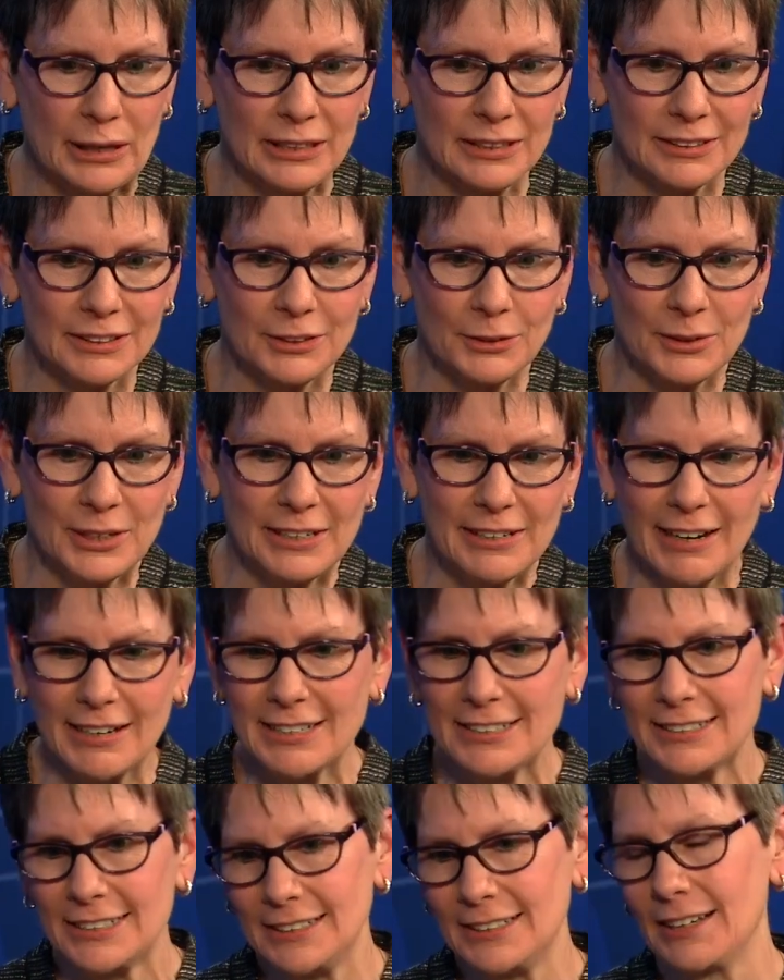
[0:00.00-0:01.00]
You know, in
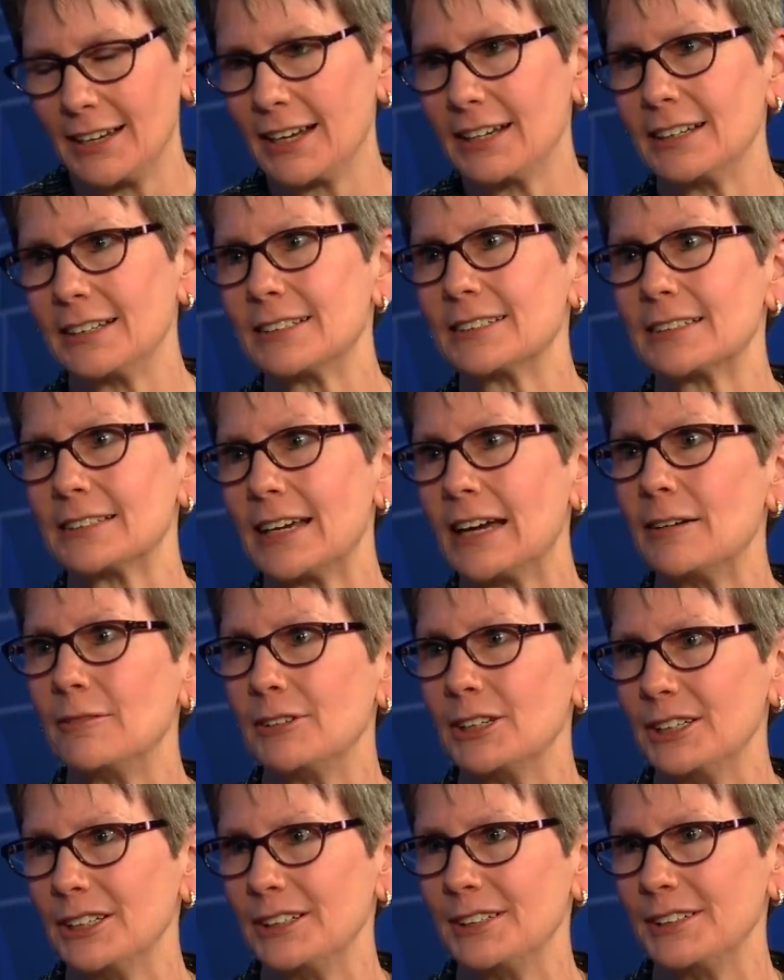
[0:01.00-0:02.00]

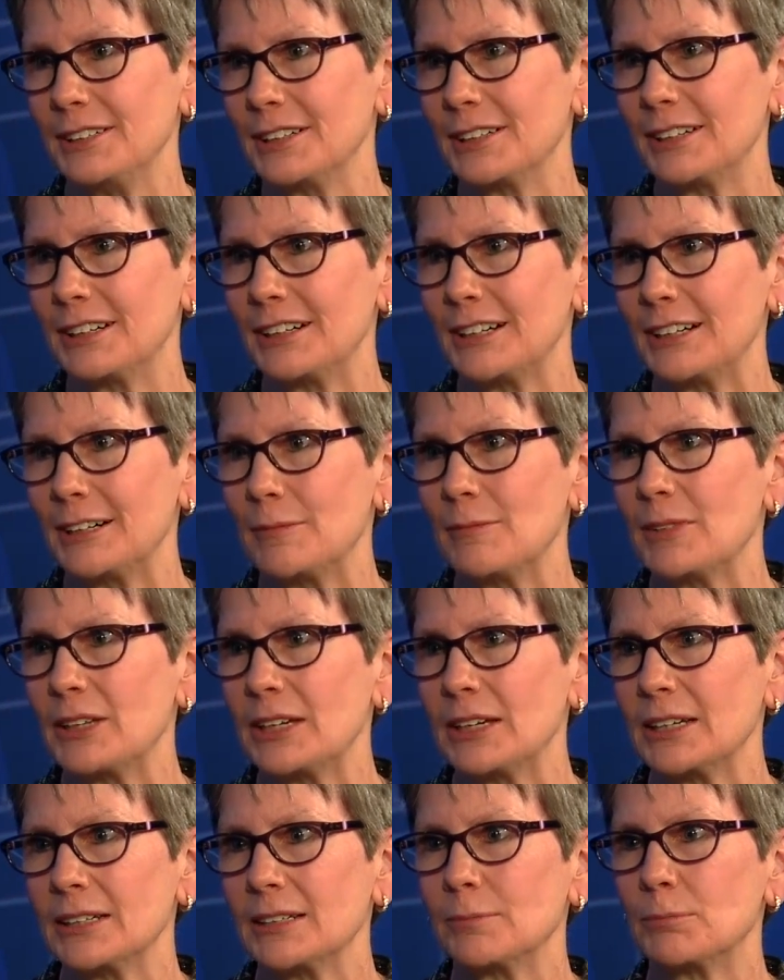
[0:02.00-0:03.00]
1997,
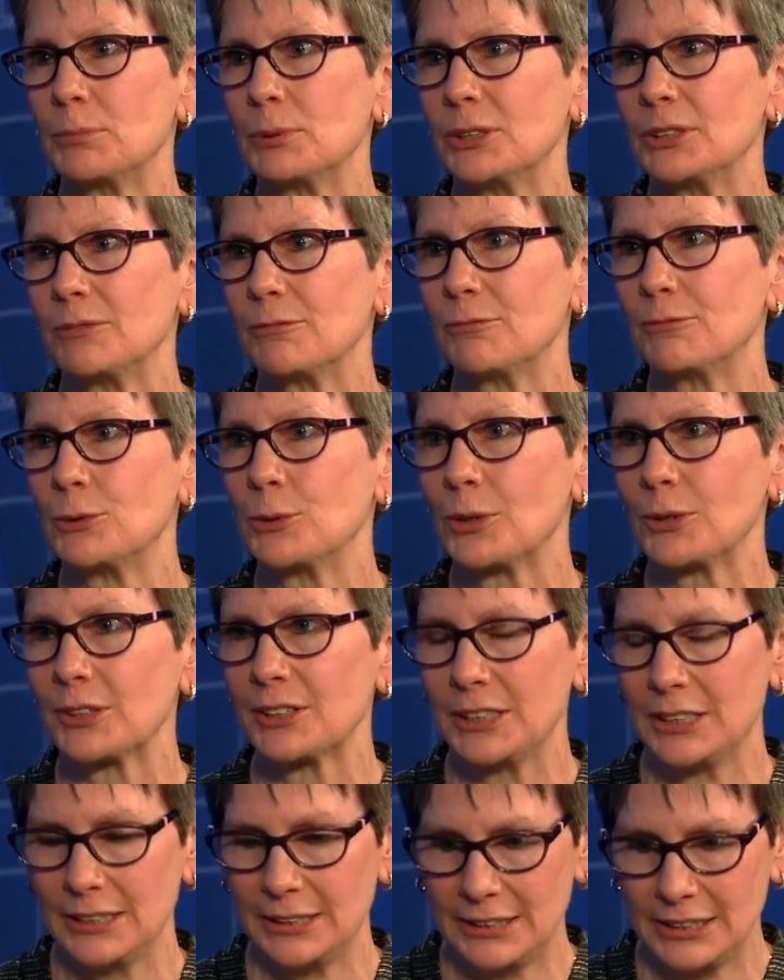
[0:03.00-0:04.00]
they put forth
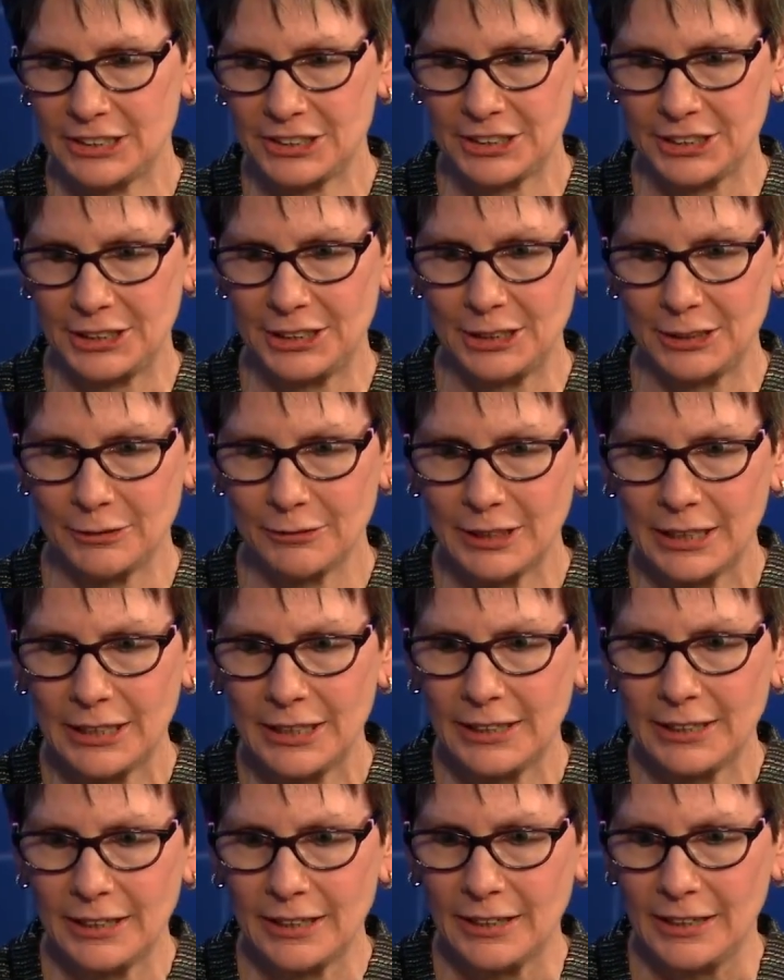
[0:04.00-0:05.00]
an initiative
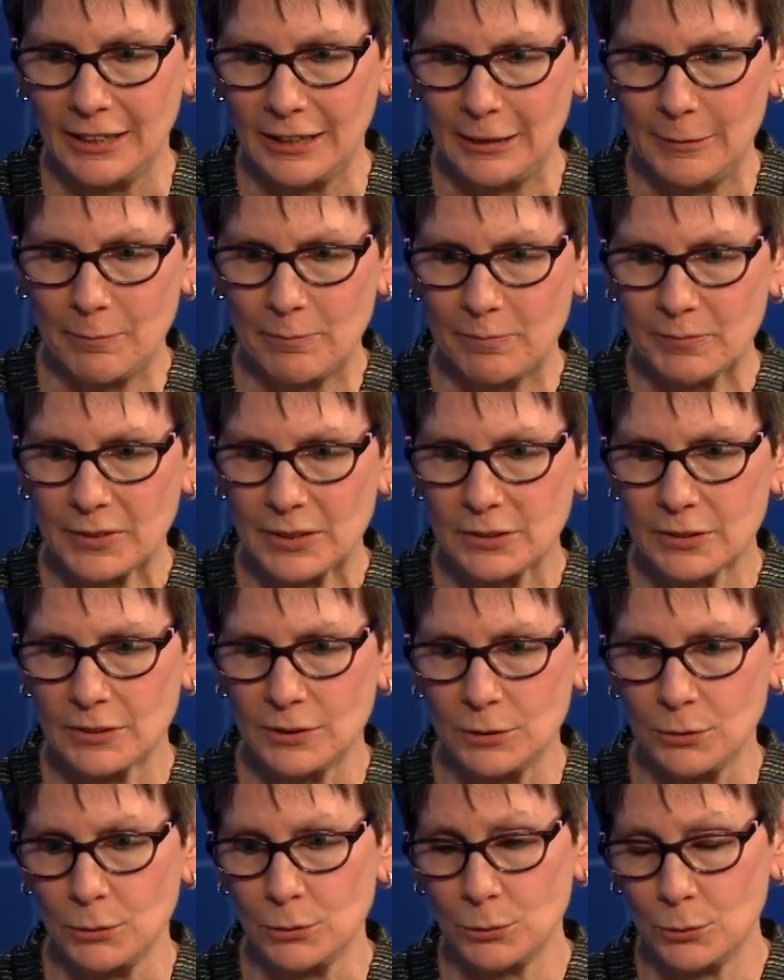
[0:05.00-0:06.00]

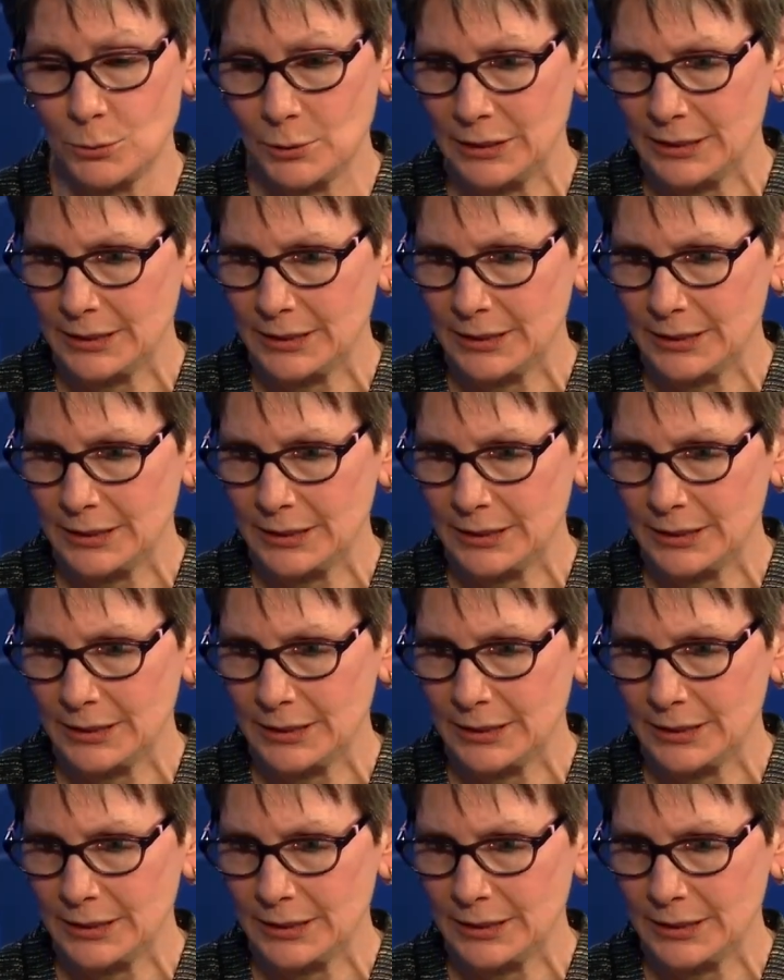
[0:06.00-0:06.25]
to